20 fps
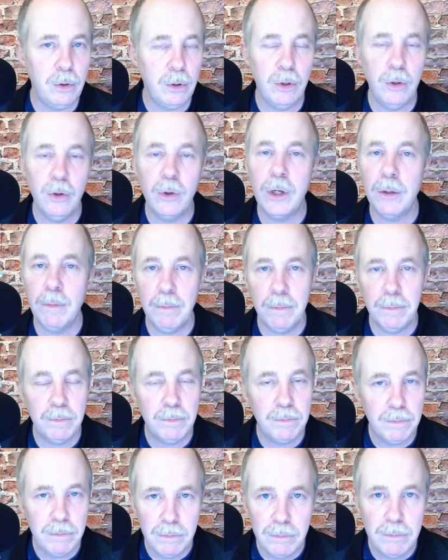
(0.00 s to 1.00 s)
can
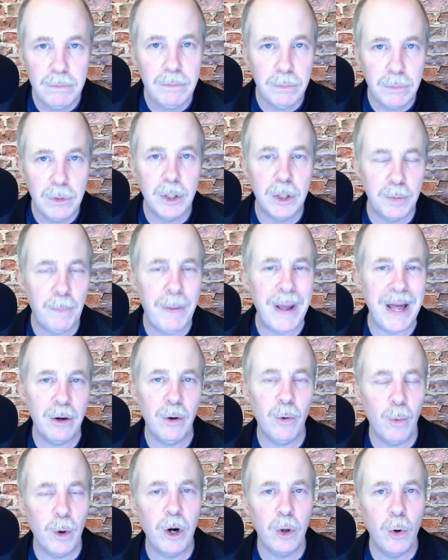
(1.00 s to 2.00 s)
depend
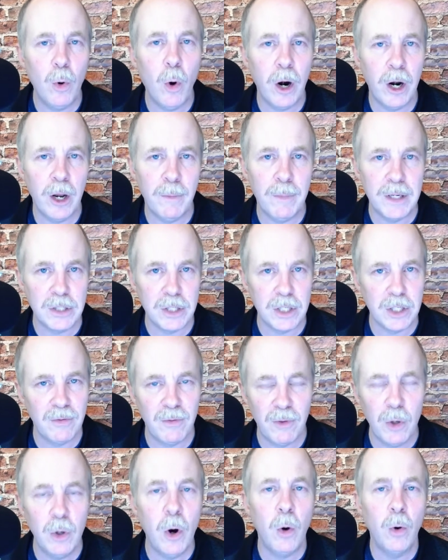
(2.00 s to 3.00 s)
on where you are in the business.
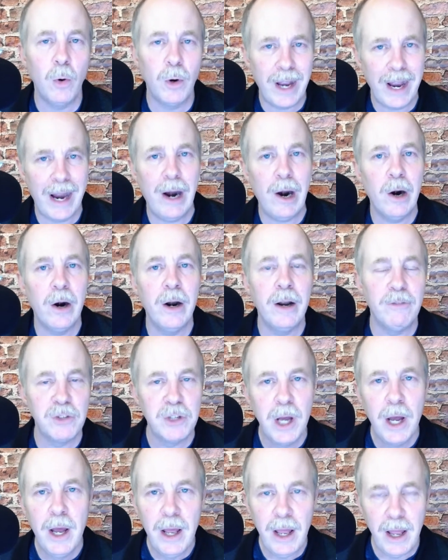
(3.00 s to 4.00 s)
If you don't care
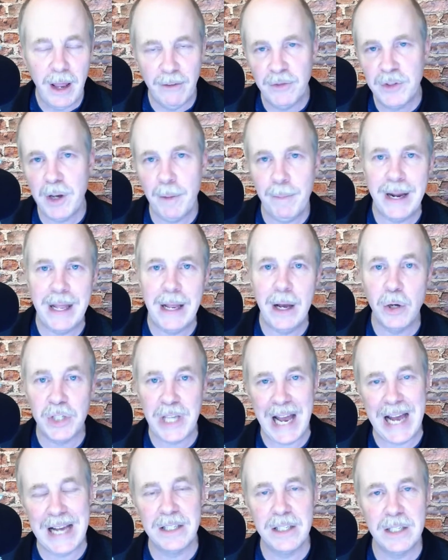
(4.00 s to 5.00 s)
if somebody else
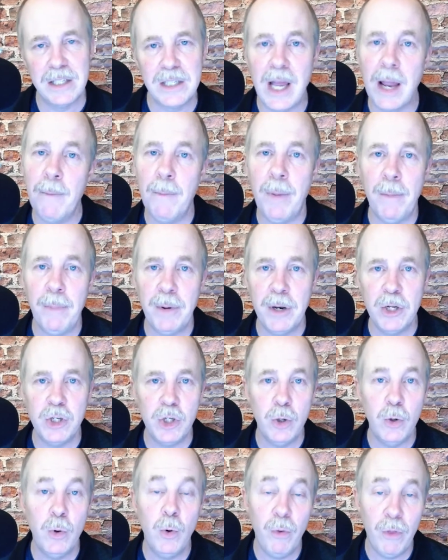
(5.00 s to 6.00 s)
has the same puppet as
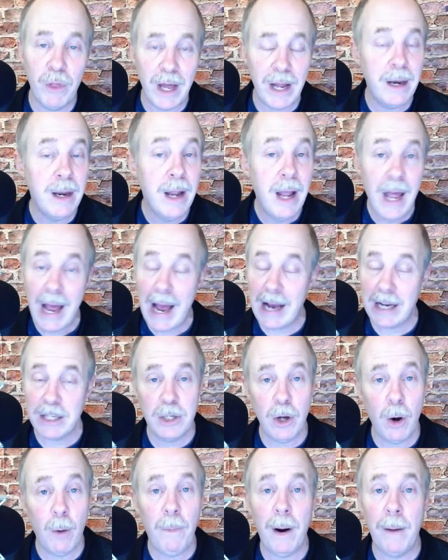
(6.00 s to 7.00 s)
you, then
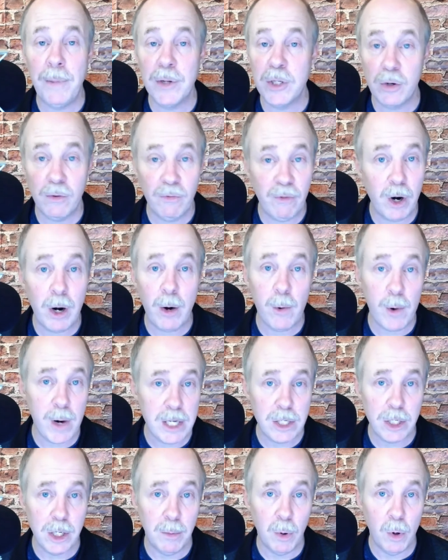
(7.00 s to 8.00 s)
Axtell puppets are very
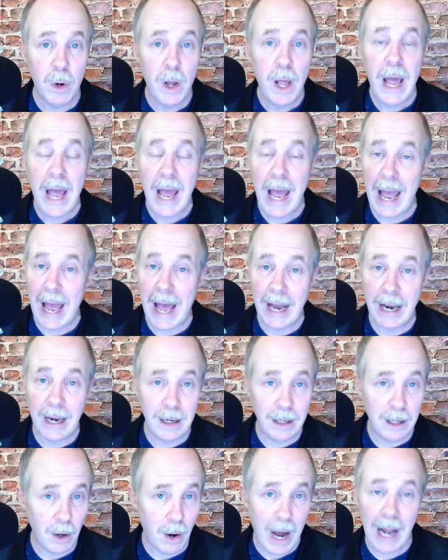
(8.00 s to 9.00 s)
reasonable
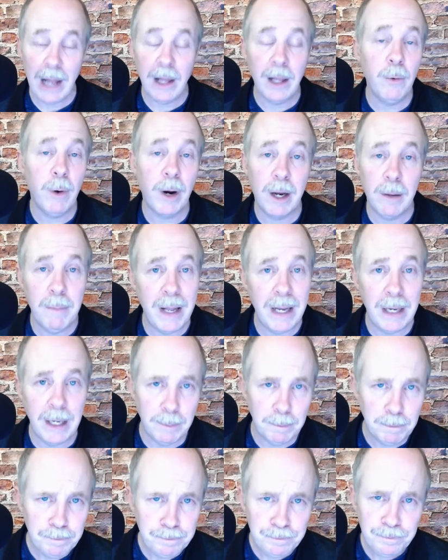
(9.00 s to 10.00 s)
and highly
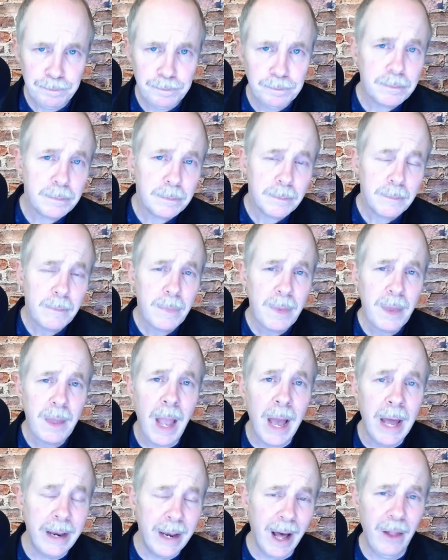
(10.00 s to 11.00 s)
recommended.
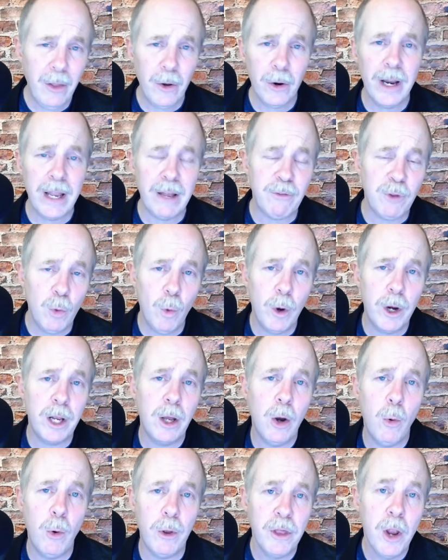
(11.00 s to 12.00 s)
Another, if you want to
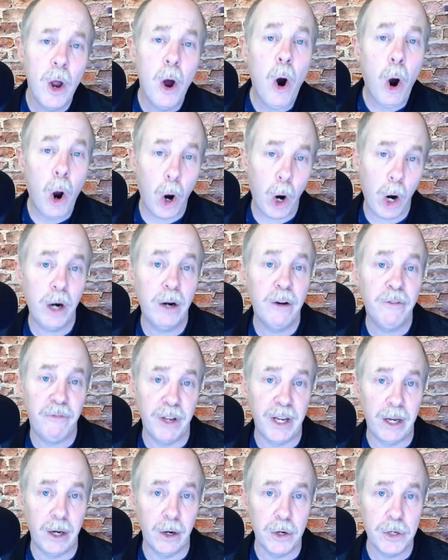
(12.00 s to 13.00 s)
go with hard
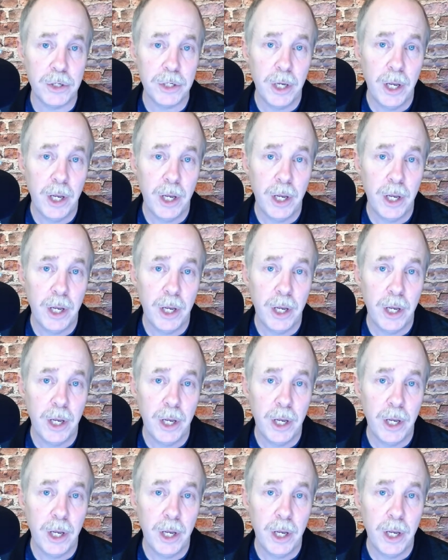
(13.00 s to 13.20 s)
figures,